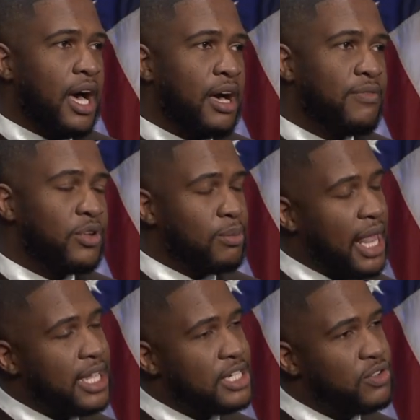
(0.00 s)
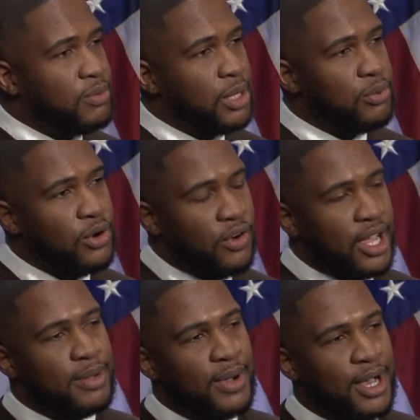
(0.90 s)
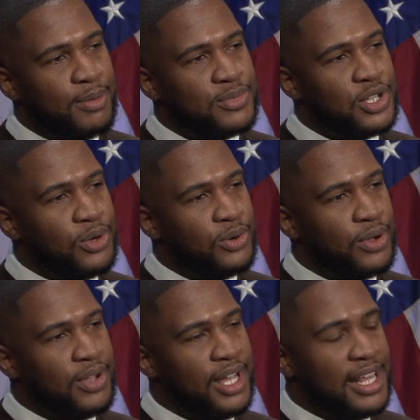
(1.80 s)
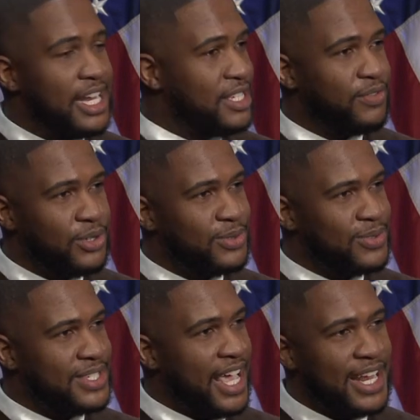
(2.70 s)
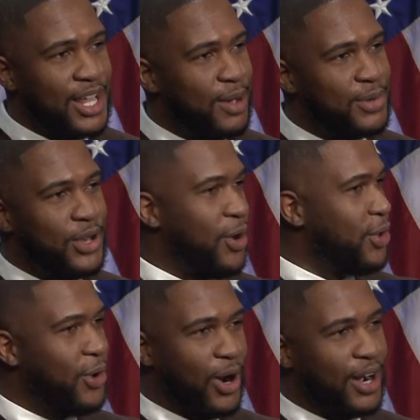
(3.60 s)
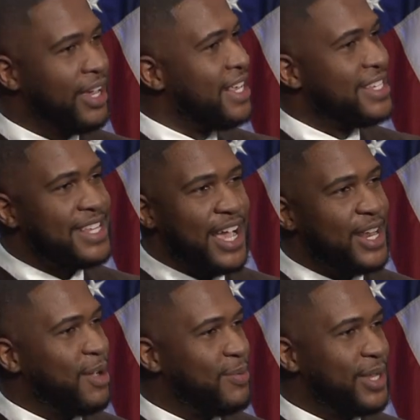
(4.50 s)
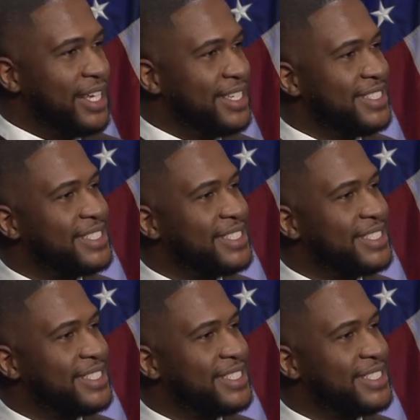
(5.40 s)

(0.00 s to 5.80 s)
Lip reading: for the Black History Month program. So ladies, if you'll stand up, you know who you are. Stand up, please.